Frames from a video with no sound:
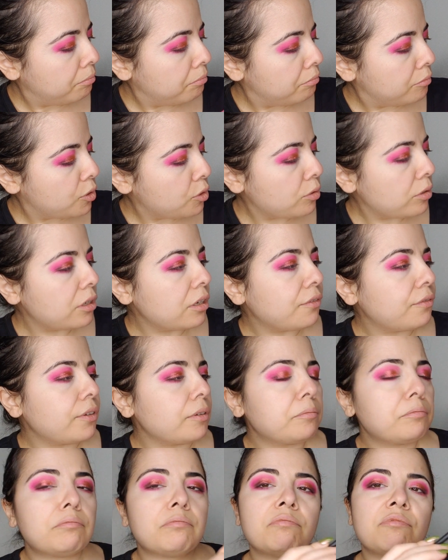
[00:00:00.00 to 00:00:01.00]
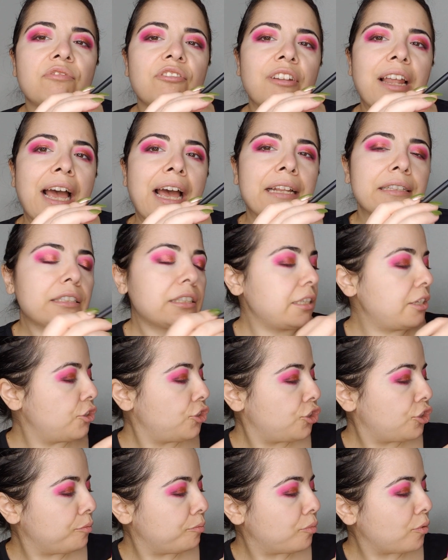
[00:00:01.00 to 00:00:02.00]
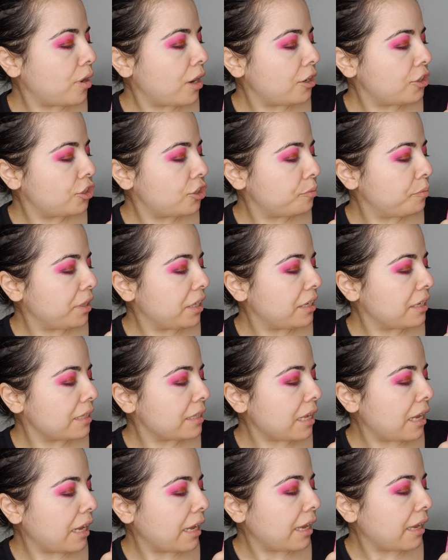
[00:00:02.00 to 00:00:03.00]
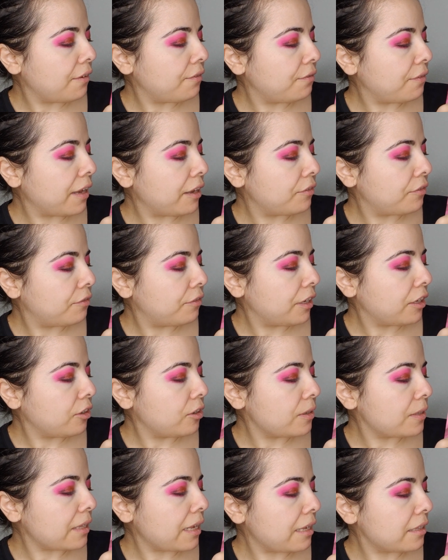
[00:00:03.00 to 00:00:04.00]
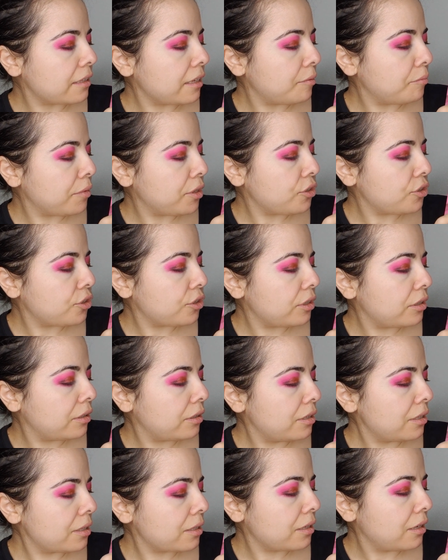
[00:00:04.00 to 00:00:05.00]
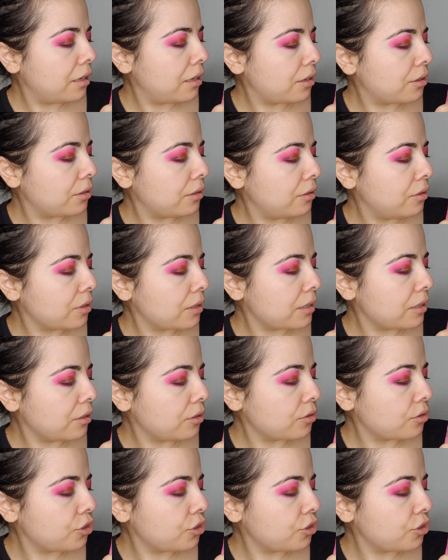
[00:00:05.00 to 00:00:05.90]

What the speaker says: sort of a flattish brush because I have fat fingers, as I mentioned. This color looks a little